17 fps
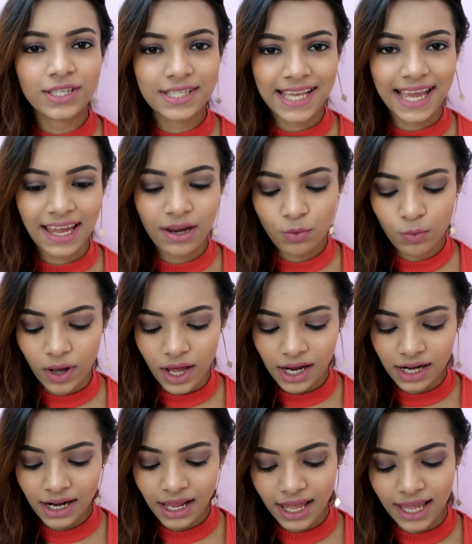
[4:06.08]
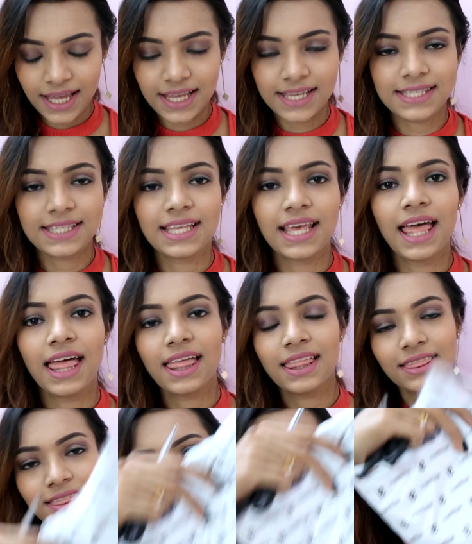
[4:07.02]
the second one is
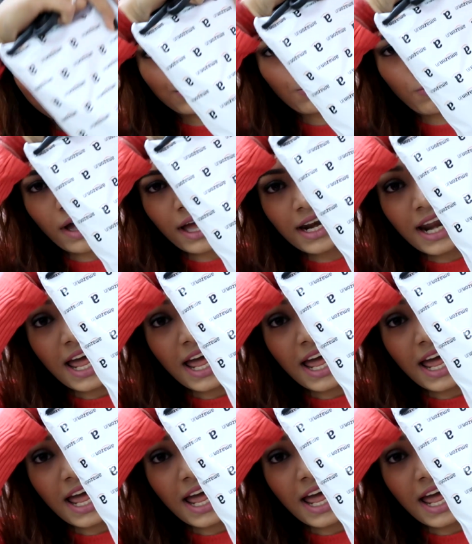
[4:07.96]
this one.